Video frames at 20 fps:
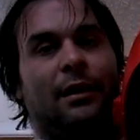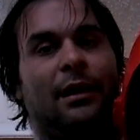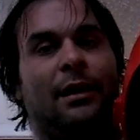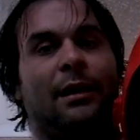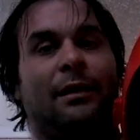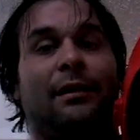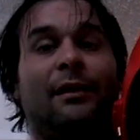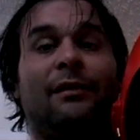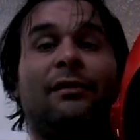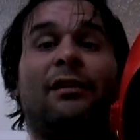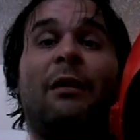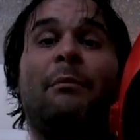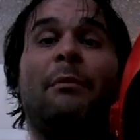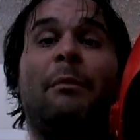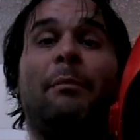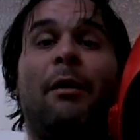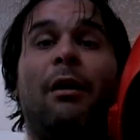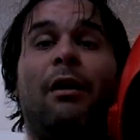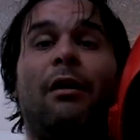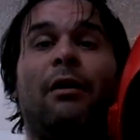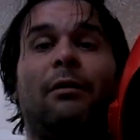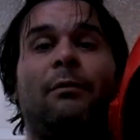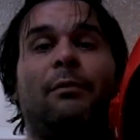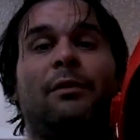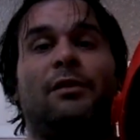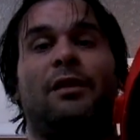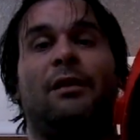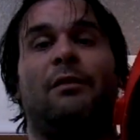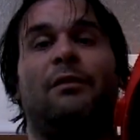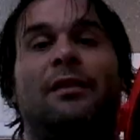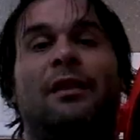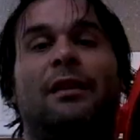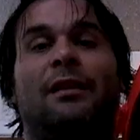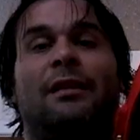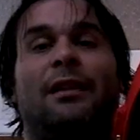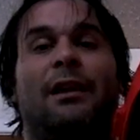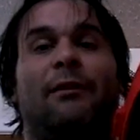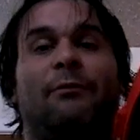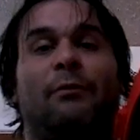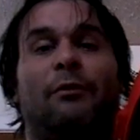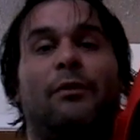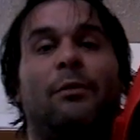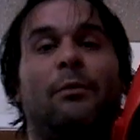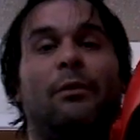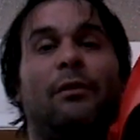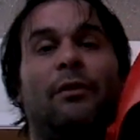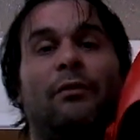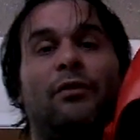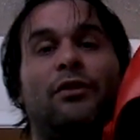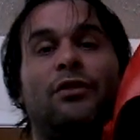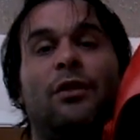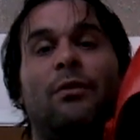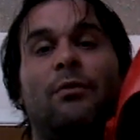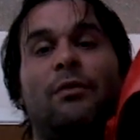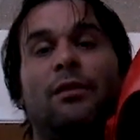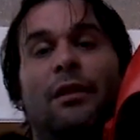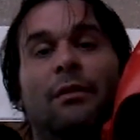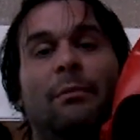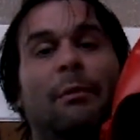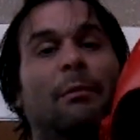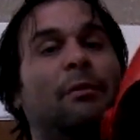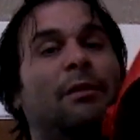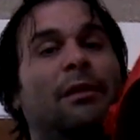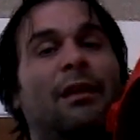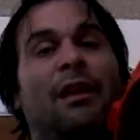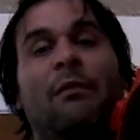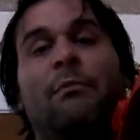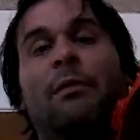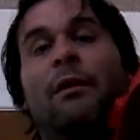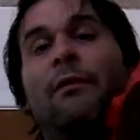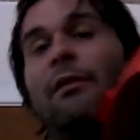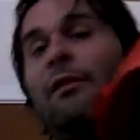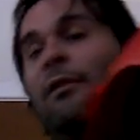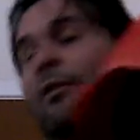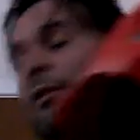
and it does come apart, which I think a lot of reviewers have shown yet. Let me put the helmet off to the